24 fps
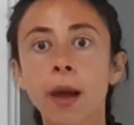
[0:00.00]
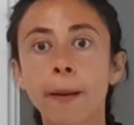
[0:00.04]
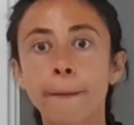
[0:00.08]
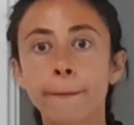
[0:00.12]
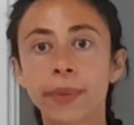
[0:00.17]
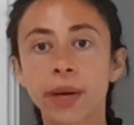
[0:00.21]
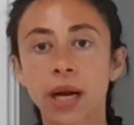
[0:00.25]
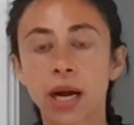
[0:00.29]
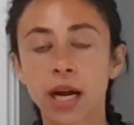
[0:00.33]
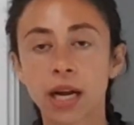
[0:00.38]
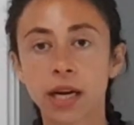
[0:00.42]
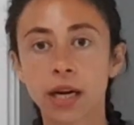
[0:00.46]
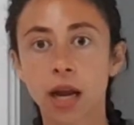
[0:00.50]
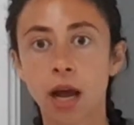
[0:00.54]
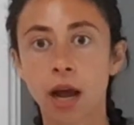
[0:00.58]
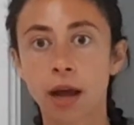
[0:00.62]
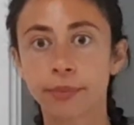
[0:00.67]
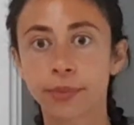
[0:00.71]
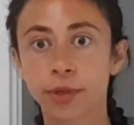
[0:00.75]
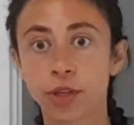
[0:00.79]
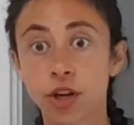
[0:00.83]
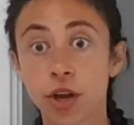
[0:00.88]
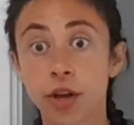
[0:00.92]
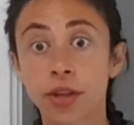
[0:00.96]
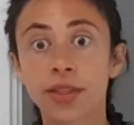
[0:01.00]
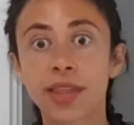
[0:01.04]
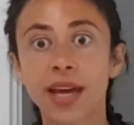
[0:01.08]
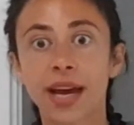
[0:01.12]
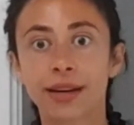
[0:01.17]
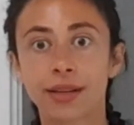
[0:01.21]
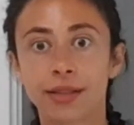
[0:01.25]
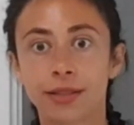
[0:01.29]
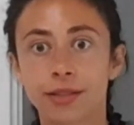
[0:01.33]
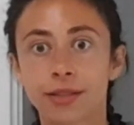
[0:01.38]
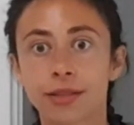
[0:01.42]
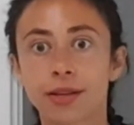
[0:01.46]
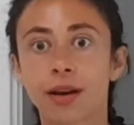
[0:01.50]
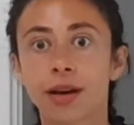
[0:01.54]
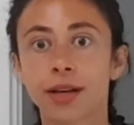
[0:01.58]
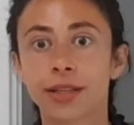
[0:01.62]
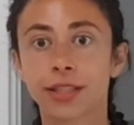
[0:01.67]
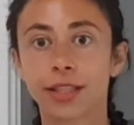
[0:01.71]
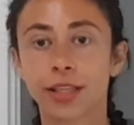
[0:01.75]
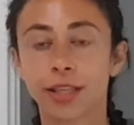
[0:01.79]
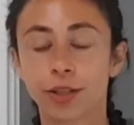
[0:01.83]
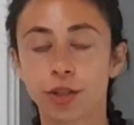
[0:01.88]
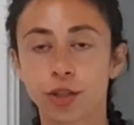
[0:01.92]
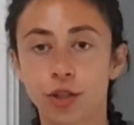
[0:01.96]
But, you know, that is
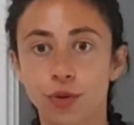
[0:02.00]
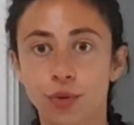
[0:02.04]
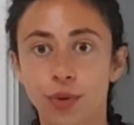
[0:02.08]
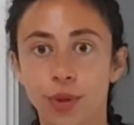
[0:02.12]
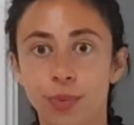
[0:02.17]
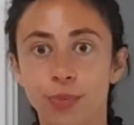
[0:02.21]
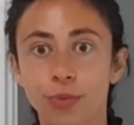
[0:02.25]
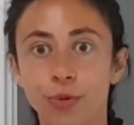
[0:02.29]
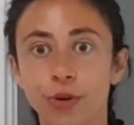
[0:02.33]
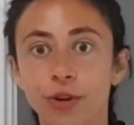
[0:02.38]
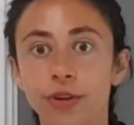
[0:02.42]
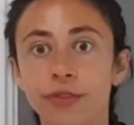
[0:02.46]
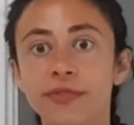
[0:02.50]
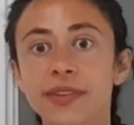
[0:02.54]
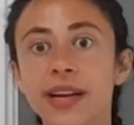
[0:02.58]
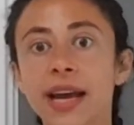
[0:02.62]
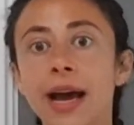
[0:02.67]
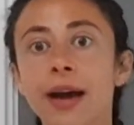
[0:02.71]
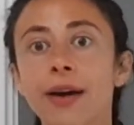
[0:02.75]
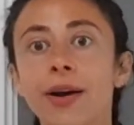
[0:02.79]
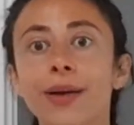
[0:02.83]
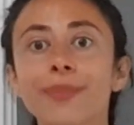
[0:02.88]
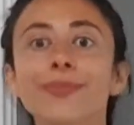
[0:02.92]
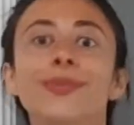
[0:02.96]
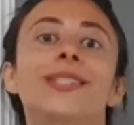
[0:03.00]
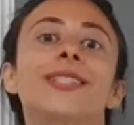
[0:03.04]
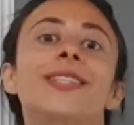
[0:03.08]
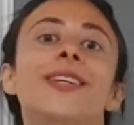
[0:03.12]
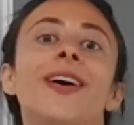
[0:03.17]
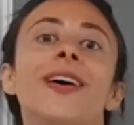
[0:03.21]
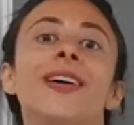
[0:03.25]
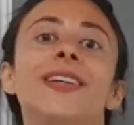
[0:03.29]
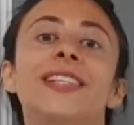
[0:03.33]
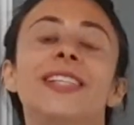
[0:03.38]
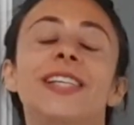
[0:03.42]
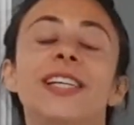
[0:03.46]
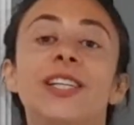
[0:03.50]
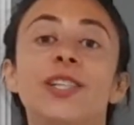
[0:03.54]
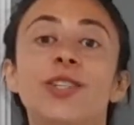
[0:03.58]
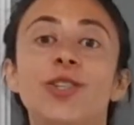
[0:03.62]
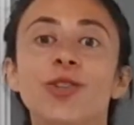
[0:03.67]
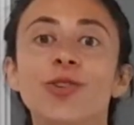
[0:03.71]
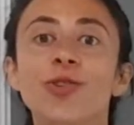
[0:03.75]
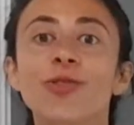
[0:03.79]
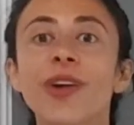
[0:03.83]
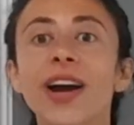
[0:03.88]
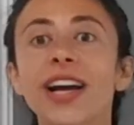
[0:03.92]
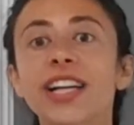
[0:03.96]
starting to improve now. I'm starting to
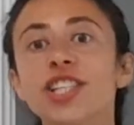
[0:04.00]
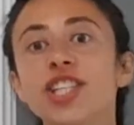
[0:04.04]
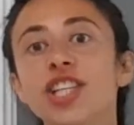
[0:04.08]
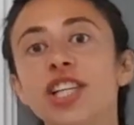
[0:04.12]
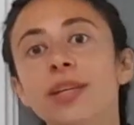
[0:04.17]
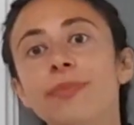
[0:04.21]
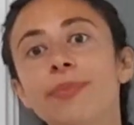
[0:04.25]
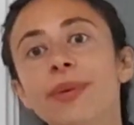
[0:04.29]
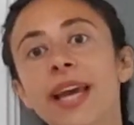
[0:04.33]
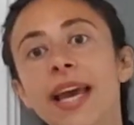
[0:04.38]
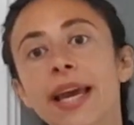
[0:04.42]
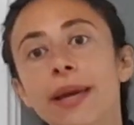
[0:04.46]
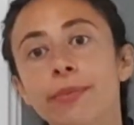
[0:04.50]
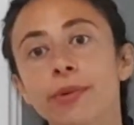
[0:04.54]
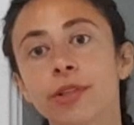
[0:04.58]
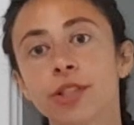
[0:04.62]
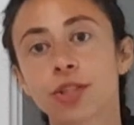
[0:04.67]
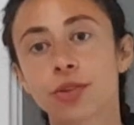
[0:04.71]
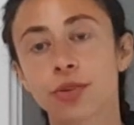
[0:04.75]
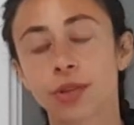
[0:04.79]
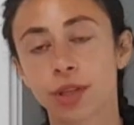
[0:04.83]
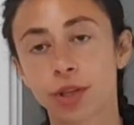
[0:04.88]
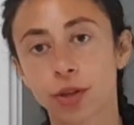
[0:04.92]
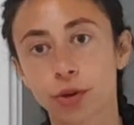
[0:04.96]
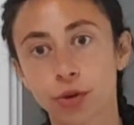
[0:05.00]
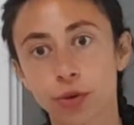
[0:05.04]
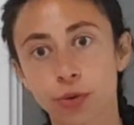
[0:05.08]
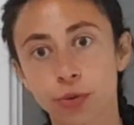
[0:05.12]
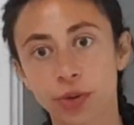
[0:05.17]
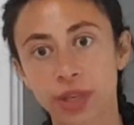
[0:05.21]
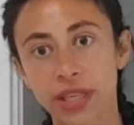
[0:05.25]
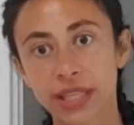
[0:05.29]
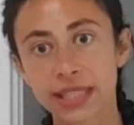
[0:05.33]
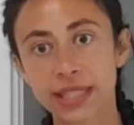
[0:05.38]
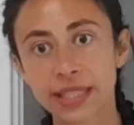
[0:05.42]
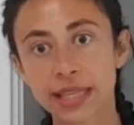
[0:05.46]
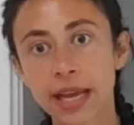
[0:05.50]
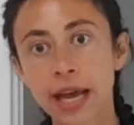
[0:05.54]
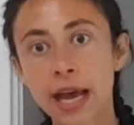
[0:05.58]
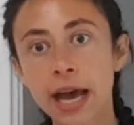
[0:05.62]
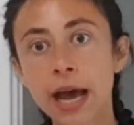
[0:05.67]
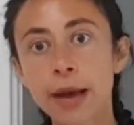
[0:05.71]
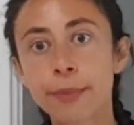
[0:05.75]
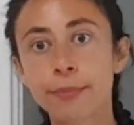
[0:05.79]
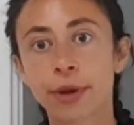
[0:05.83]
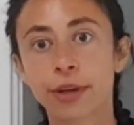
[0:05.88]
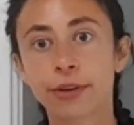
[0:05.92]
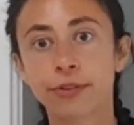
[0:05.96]
gradually be able to increase
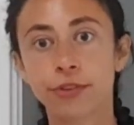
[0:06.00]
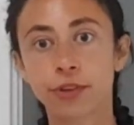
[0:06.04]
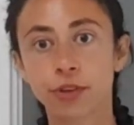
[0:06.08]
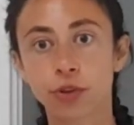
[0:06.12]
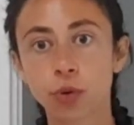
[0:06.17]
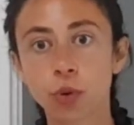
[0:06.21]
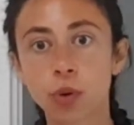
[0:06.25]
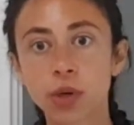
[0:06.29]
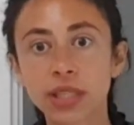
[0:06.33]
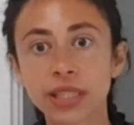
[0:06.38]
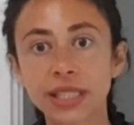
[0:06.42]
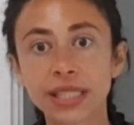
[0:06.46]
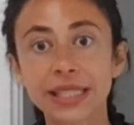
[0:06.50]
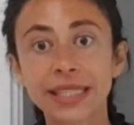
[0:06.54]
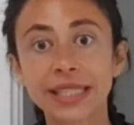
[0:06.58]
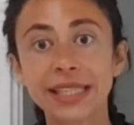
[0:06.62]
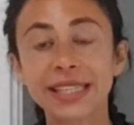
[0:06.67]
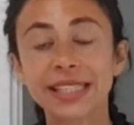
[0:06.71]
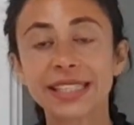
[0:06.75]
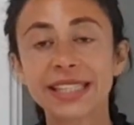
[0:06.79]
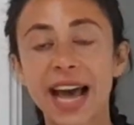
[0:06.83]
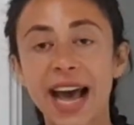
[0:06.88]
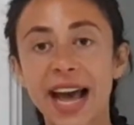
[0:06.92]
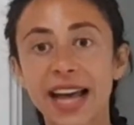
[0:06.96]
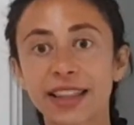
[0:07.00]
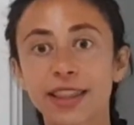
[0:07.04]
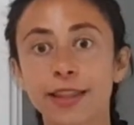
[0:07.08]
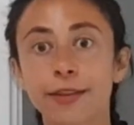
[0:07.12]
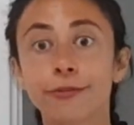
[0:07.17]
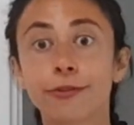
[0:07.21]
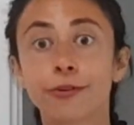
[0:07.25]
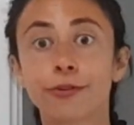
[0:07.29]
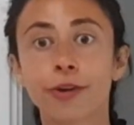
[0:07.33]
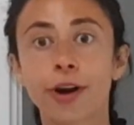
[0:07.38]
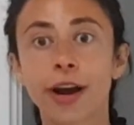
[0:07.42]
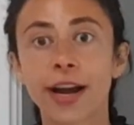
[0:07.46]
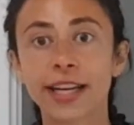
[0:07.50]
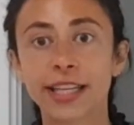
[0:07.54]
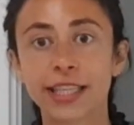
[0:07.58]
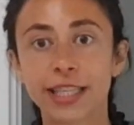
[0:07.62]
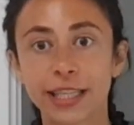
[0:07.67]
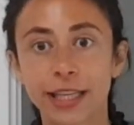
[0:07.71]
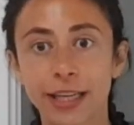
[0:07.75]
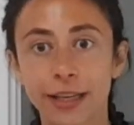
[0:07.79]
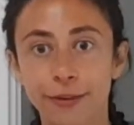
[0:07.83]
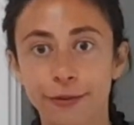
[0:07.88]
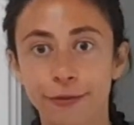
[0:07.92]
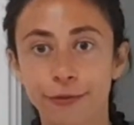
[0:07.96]
my food quantities and the
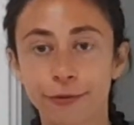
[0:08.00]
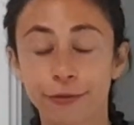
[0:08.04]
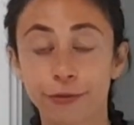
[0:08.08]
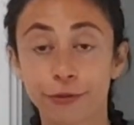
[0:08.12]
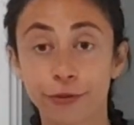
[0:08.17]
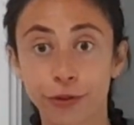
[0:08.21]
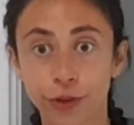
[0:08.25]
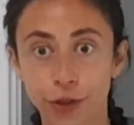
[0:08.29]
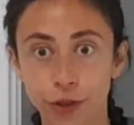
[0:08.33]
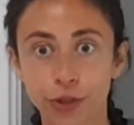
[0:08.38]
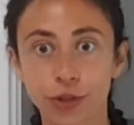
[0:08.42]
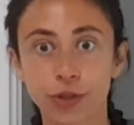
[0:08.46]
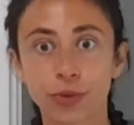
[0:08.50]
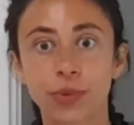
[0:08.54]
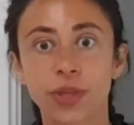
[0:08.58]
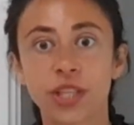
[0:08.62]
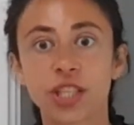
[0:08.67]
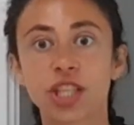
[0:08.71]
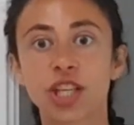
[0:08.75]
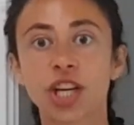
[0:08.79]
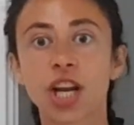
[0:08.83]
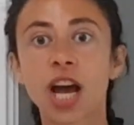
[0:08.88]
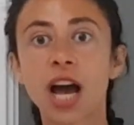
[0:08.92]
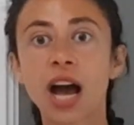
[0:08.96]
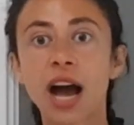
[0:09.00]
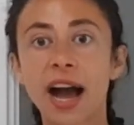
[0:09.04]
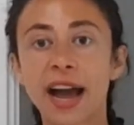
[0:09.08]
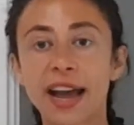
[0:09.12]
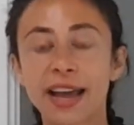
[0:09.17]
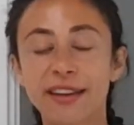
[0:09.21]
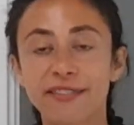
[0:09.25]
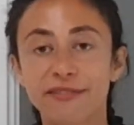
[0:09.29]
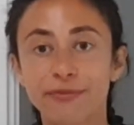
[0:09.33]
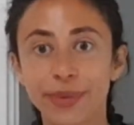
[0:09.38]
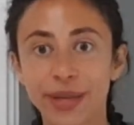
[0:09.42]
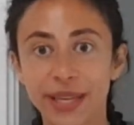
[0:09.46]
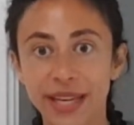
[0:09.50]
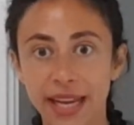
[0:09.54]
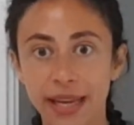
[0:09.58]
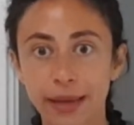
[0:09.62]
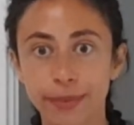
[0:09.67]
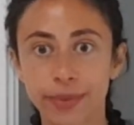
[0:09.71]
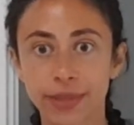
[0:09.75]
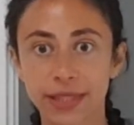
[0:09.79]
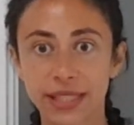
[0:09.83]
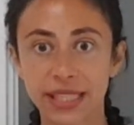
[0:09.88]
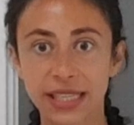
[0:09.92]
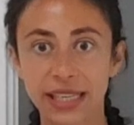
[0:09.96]
variety in food, which I have been
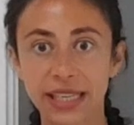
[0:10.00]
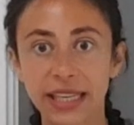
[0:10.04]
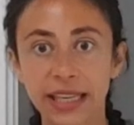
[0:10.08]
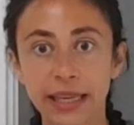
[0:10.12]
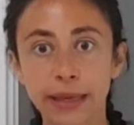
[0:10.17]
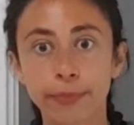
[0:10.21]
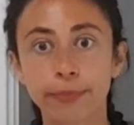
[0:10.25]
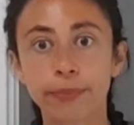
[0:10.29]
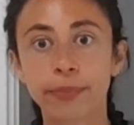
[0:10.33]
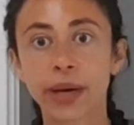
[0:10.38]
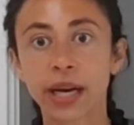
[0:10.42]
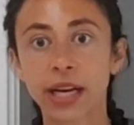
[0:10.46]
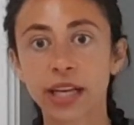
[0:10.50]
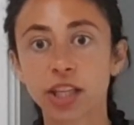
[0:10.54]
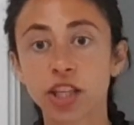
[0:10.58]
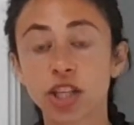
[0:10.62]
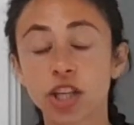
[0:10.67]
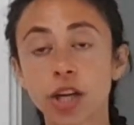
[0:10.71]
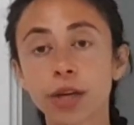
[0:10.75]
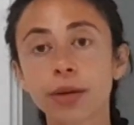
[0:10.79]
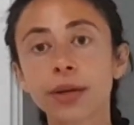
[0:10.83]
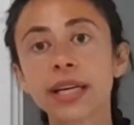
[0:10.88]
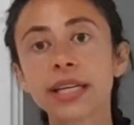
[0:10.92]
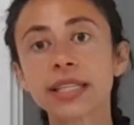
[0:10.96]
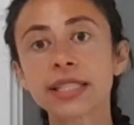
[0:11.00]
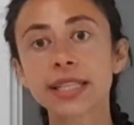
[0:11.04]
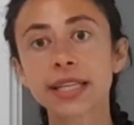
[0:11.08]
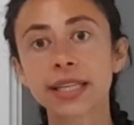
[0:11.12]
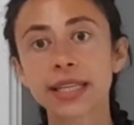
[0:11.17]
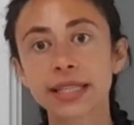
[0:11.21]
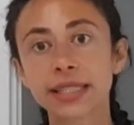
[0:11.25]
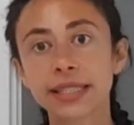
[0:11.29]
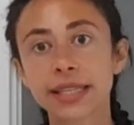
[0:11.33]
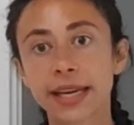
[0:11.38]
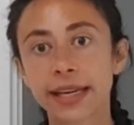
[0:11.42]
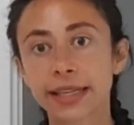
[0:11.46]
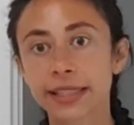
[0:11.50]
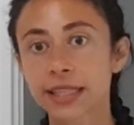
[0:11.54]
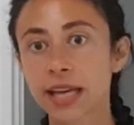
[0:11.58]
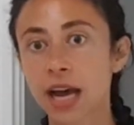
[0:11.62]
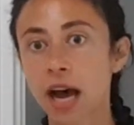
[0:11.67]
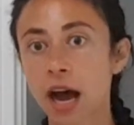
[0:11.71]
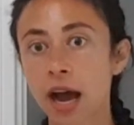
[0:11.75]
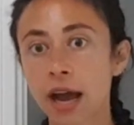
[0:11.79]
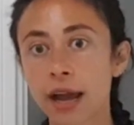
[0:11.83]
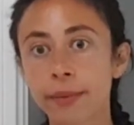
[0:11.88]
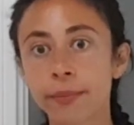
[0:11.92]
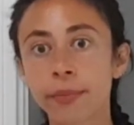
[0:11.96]
able to eat. But, you know, it's going to take
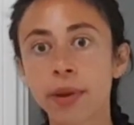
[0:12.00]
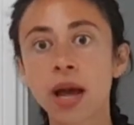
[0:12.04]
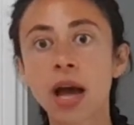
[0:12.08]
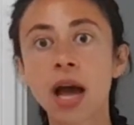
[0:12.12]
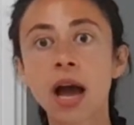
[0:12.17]
time.